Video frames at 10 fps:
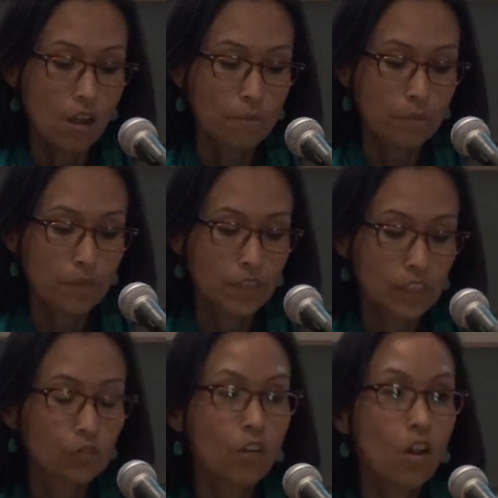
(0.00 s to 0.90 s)

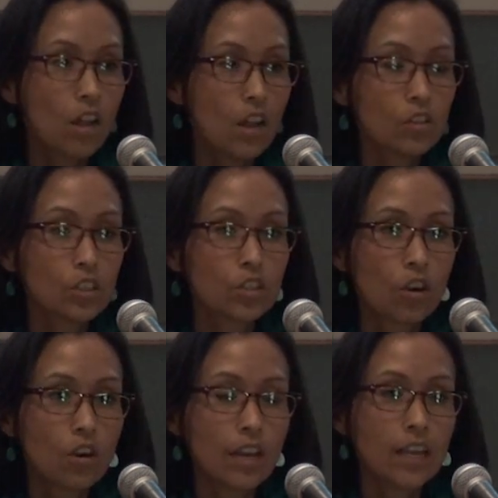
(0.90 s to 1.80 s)
This fall, I'll
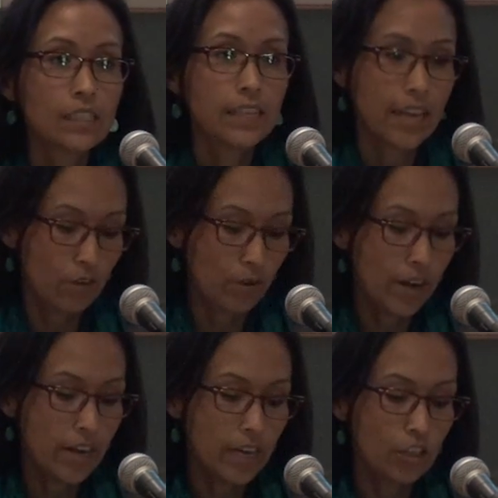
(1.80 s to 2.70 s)
start as the
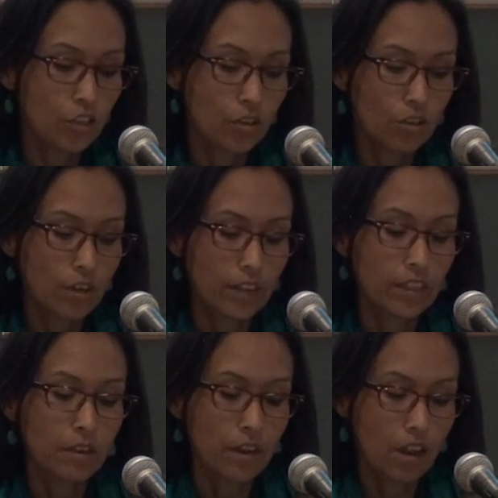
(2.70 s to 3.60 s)
ANRE intern at
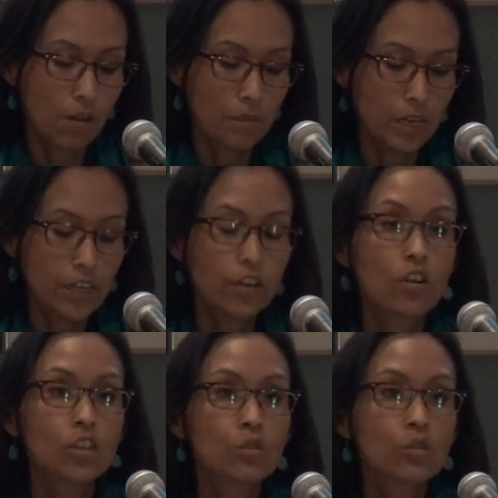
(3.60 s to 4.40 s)
the Indian Arts